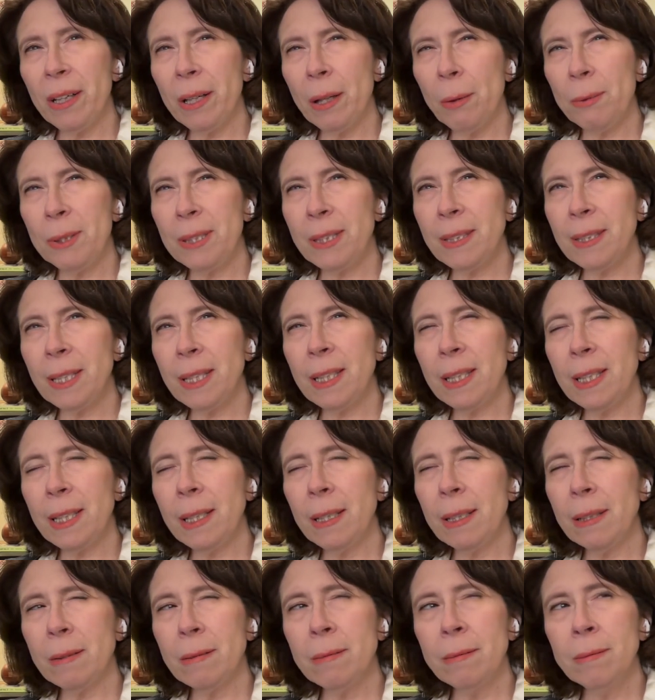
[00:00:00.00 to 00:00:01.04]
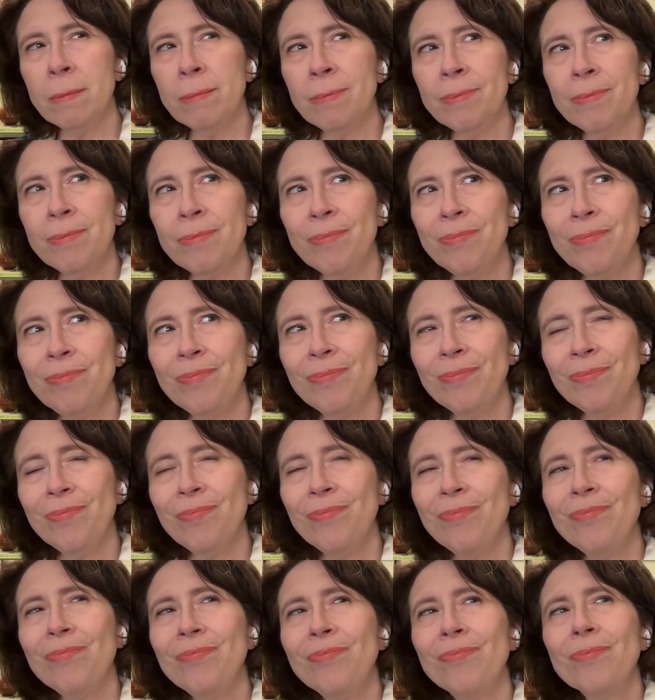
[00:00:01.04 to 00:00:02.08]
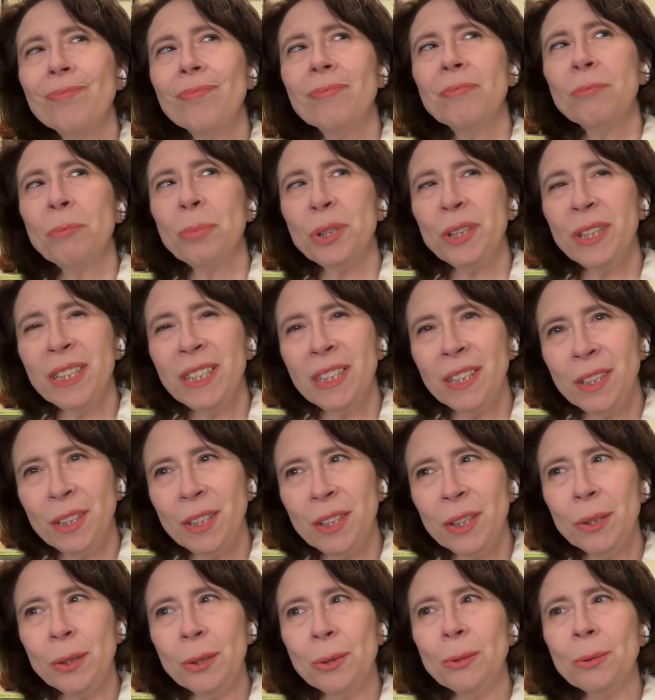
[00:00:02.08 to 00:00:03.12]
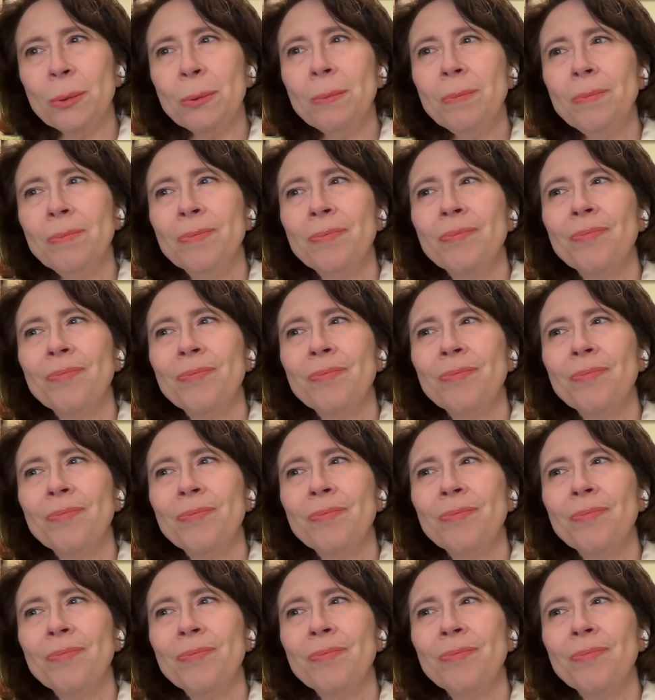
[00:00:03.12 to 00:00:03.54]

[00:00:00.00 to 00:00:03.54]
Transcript: I was thinking, pretty soon,